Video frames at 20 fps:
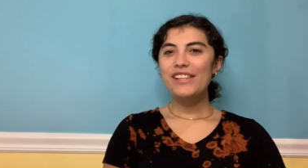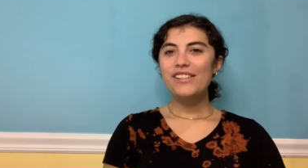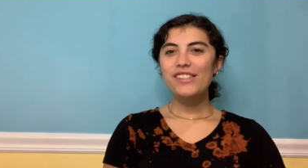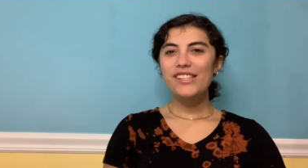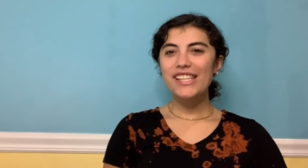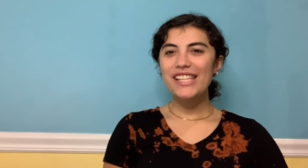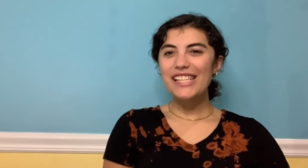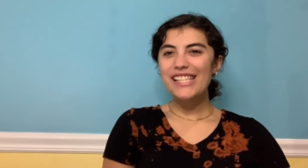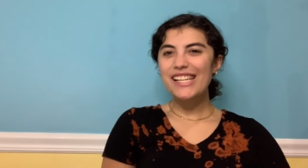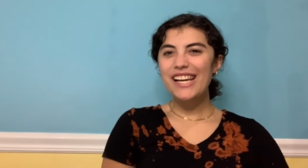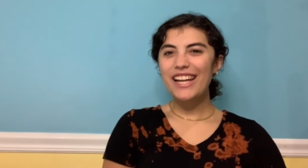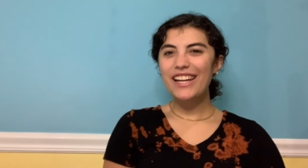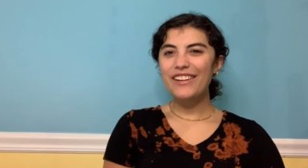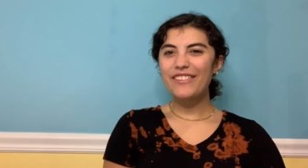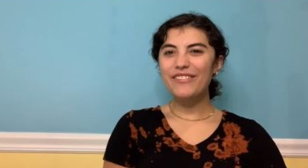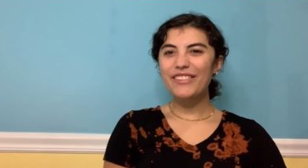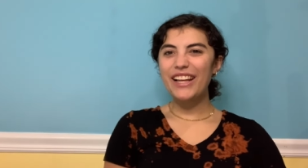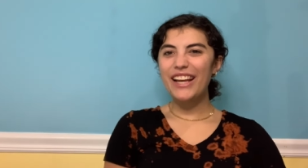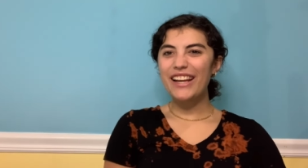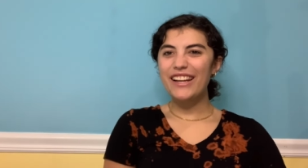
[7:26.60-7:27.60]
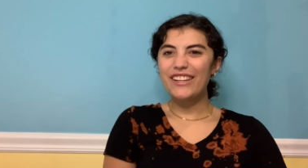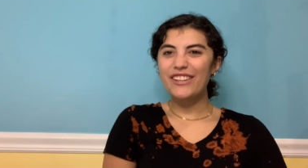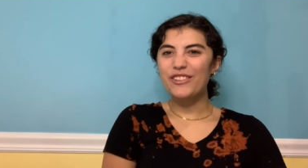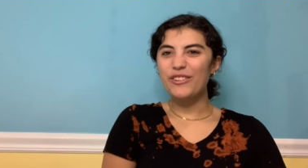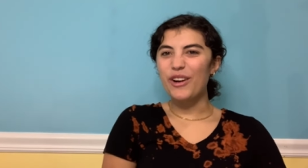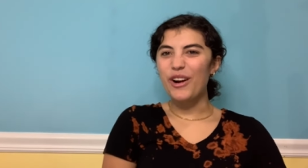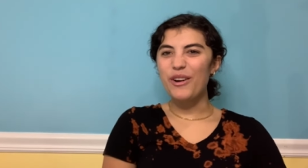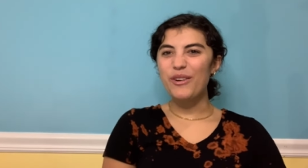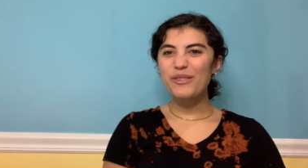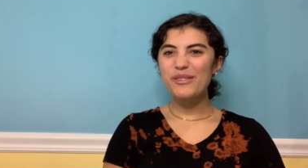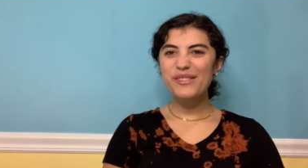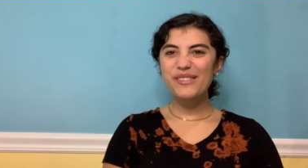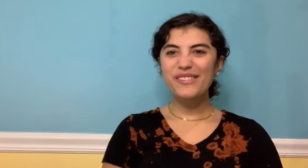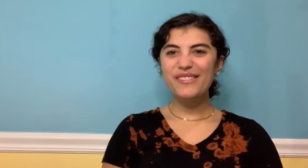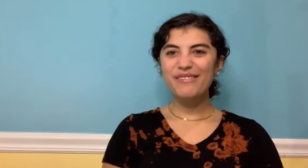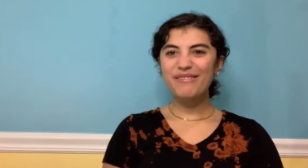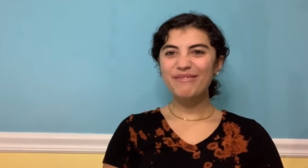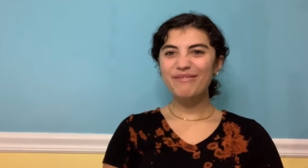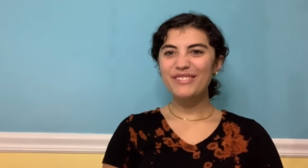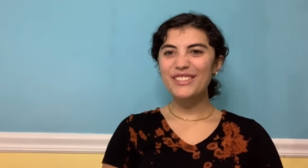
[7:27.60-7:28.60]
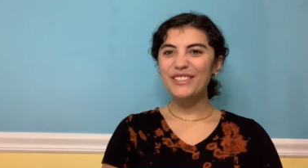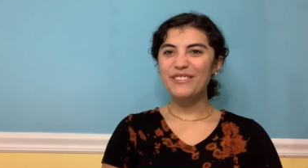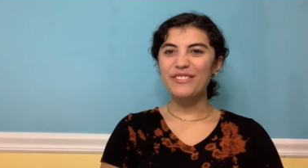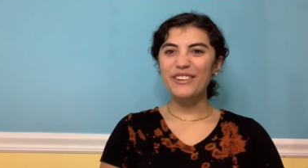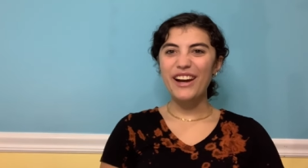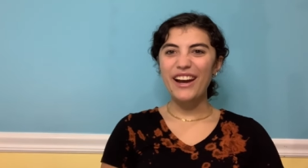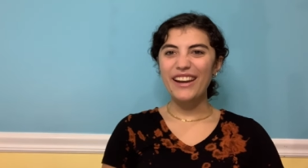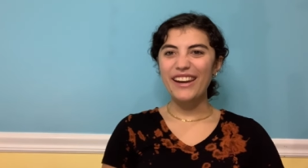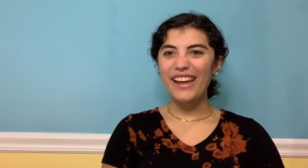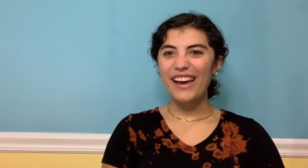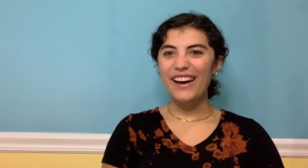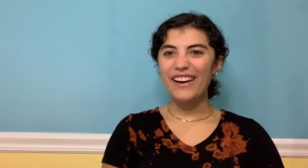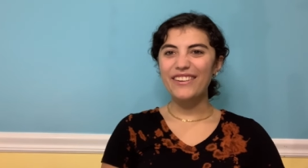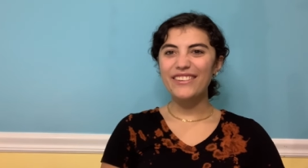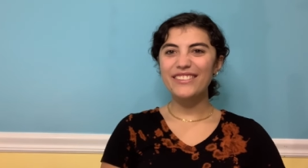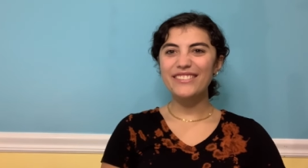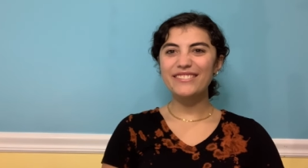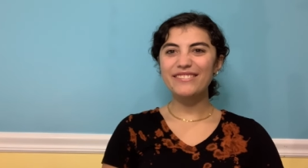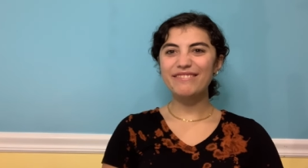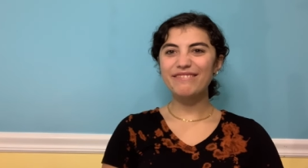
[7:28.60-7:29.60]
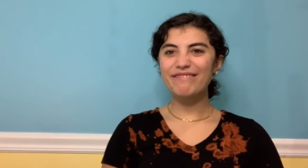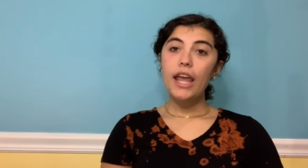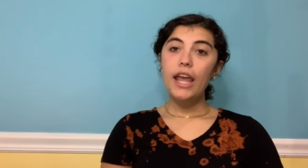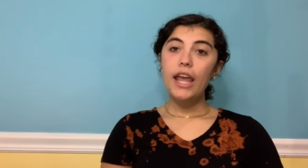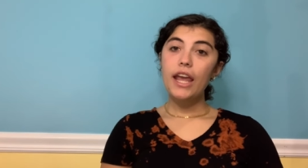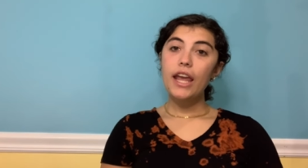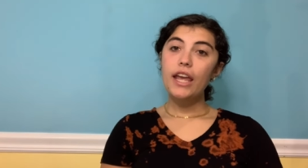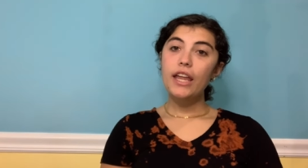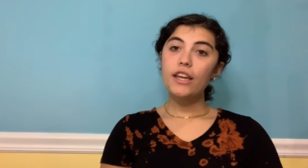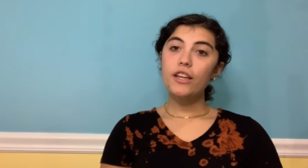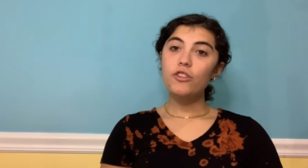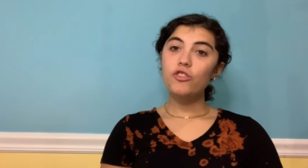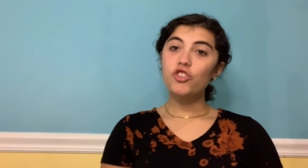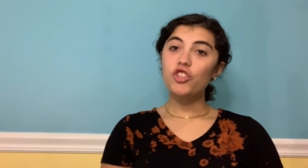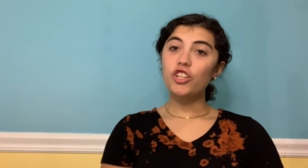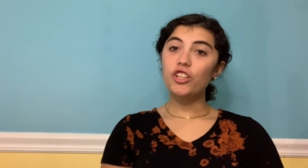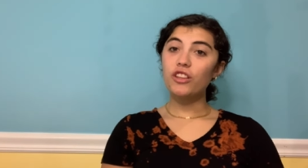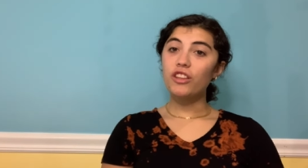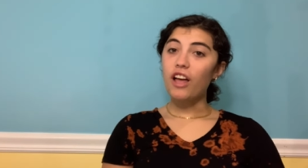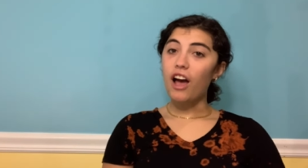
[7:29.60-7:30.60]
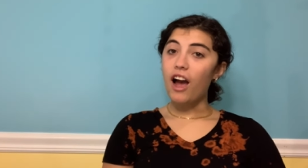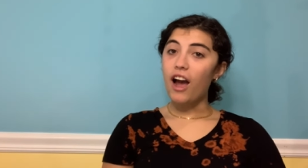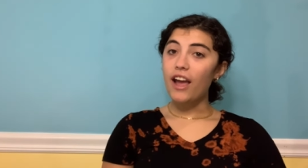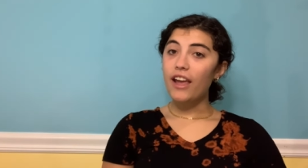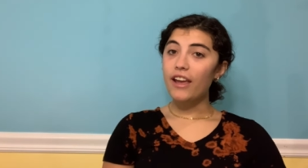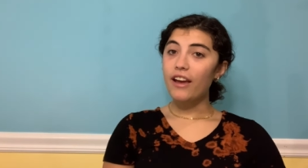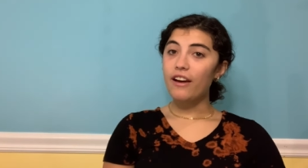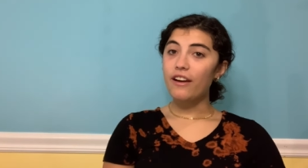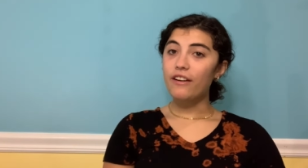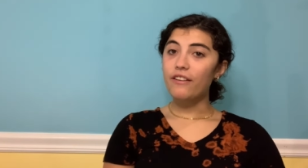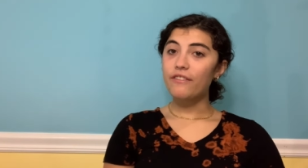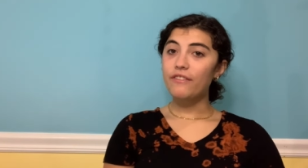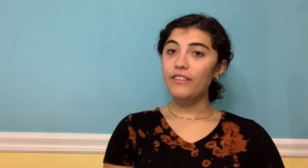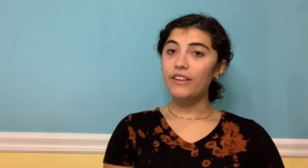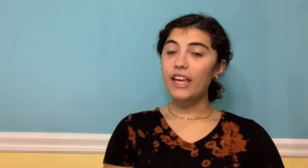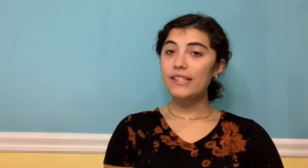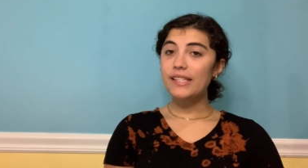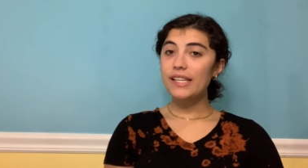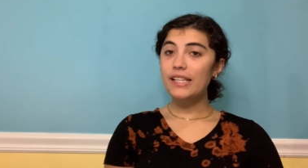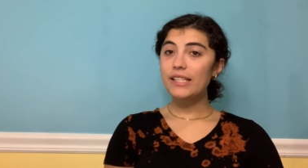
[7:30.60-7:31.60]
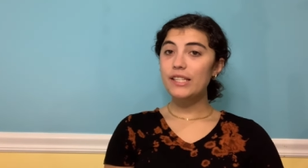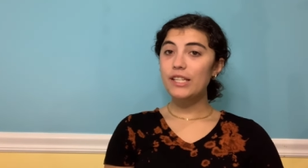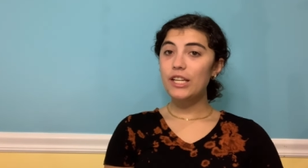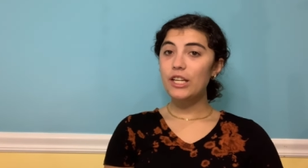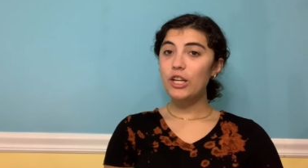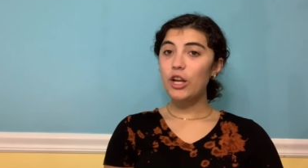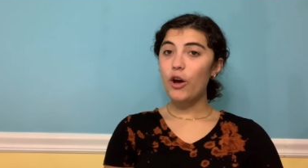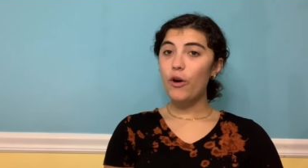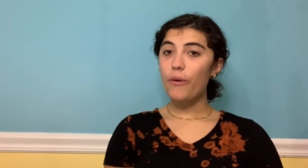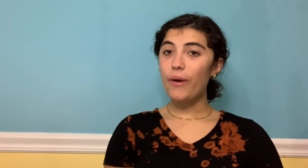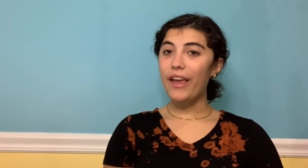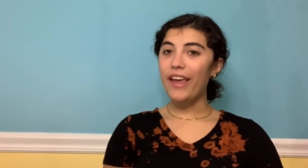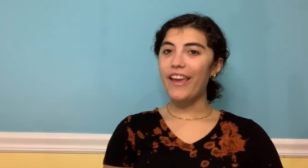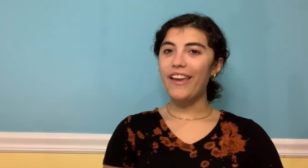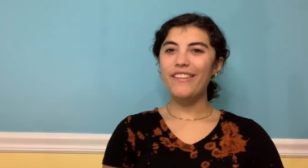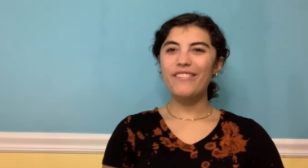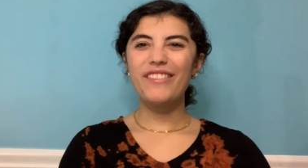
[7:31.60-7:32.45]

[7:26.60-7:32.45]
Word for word: So it's kind of like gross to find out. In July of 1608,